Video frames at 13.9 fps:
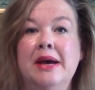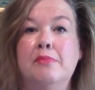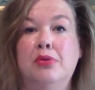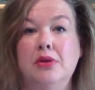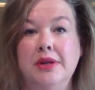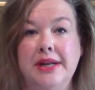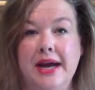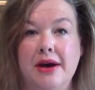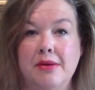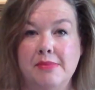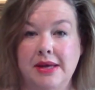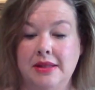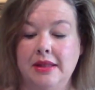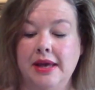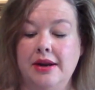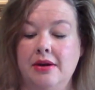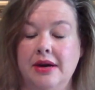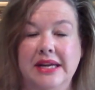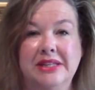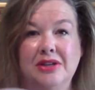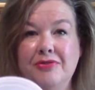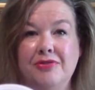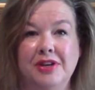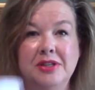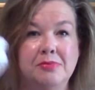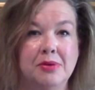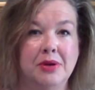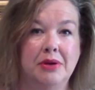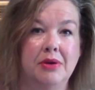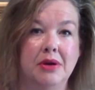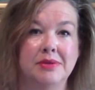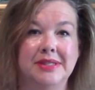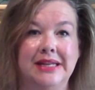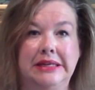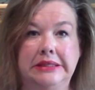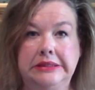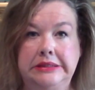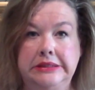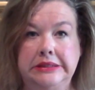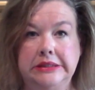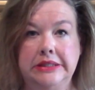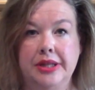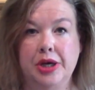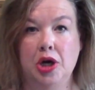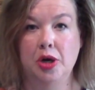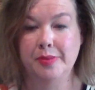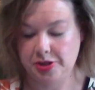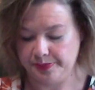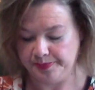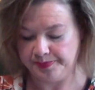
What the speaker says: pull it out a month later, it's all freezer burn and gross, and it gets tossed in the garbage.